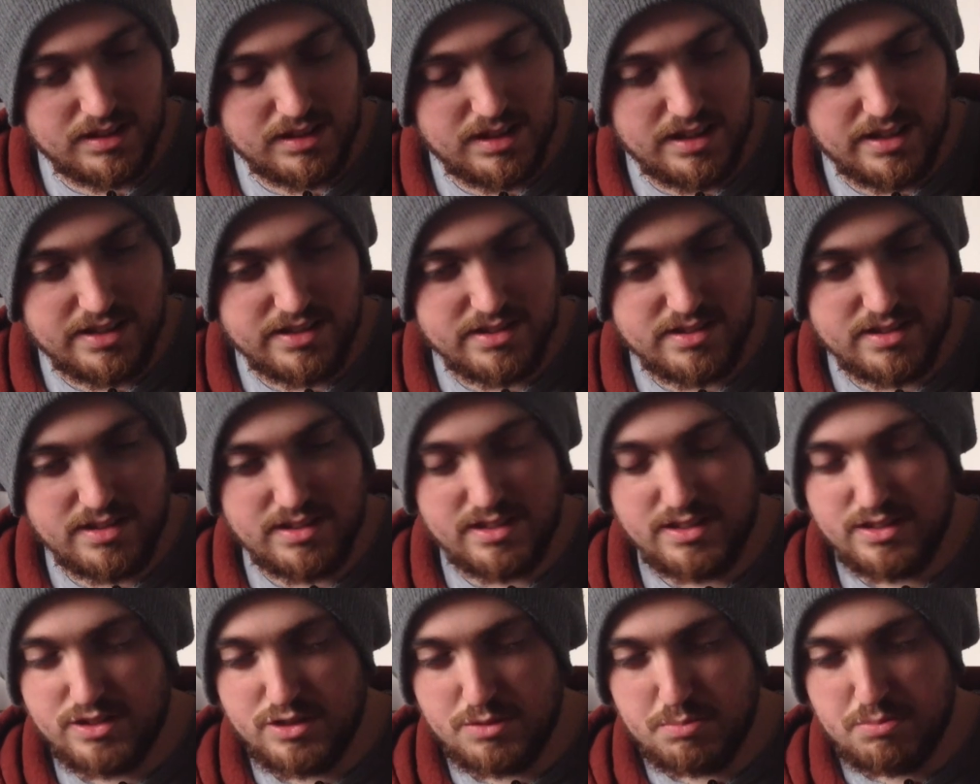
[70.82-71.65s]
It's
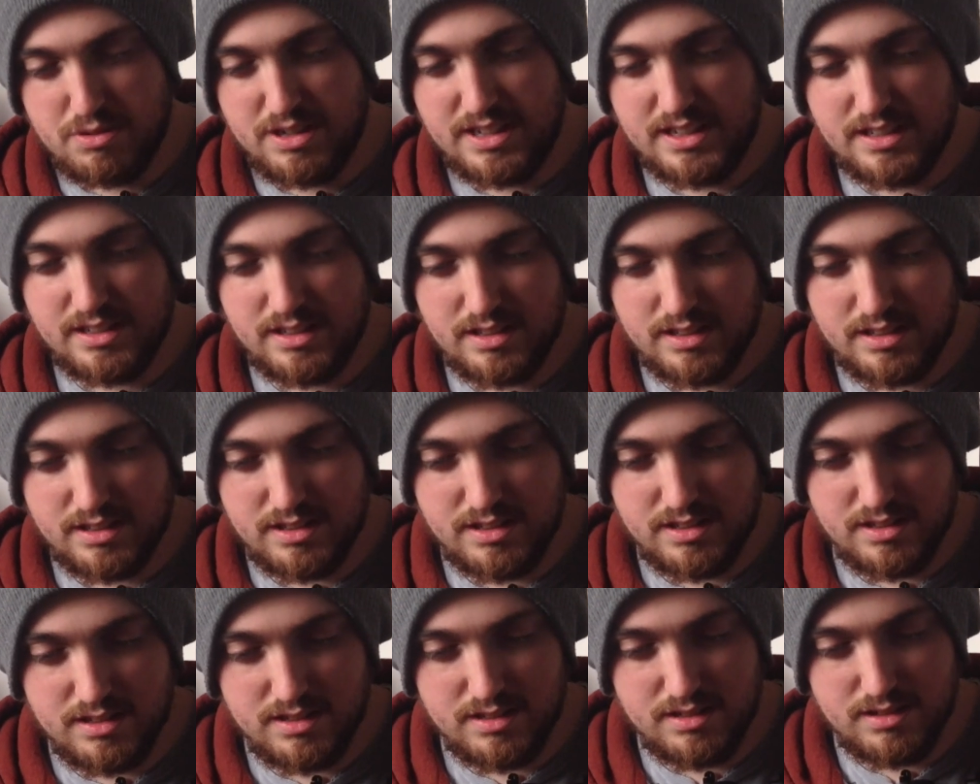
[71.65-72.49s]
a
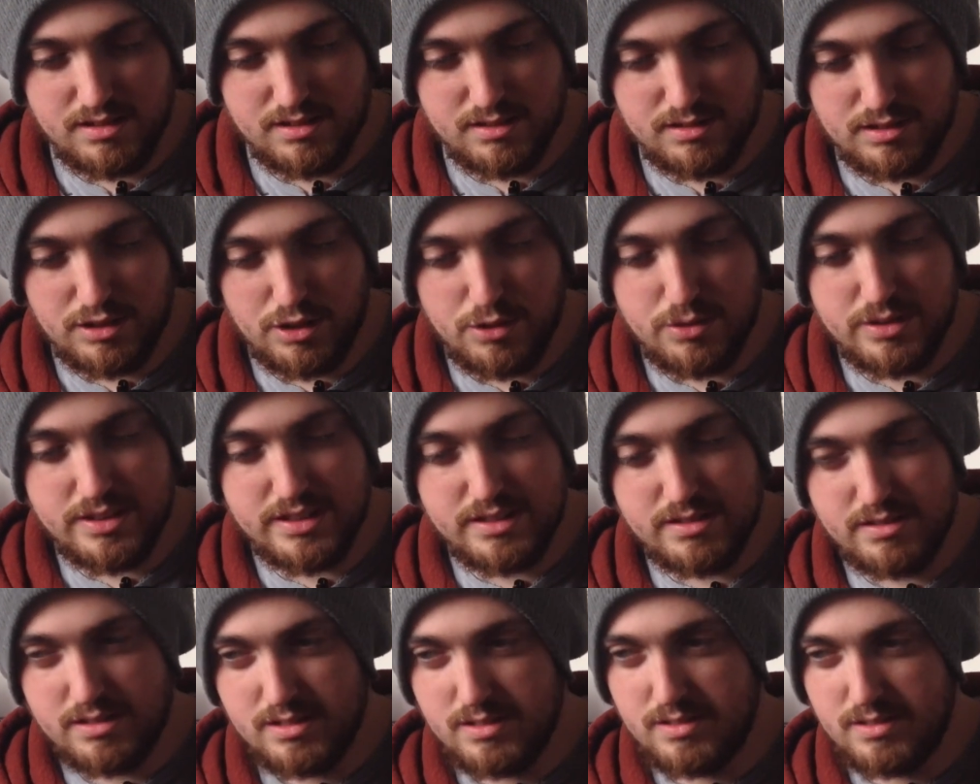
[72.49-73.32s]

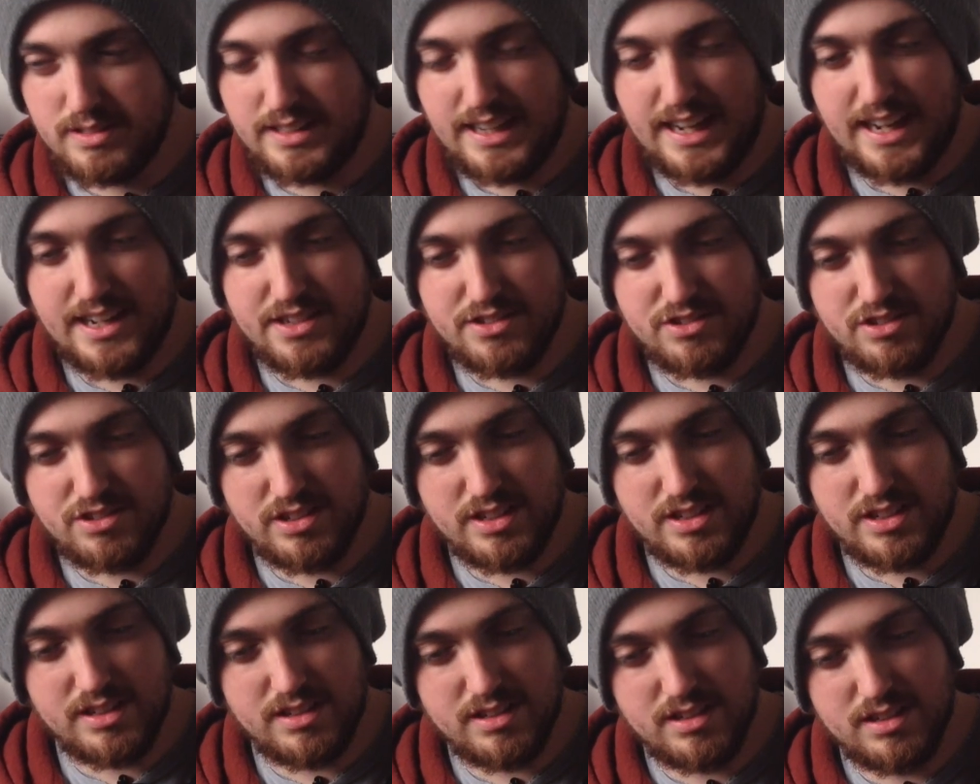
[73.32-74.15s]
spring-loaded catch on
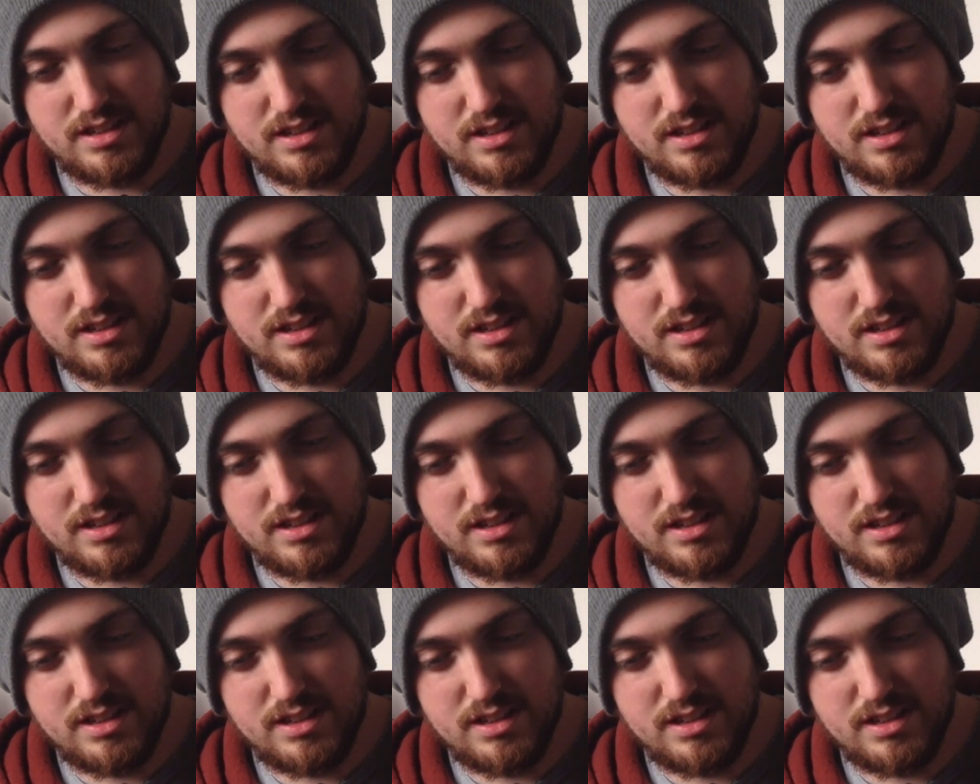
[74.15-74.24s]
it,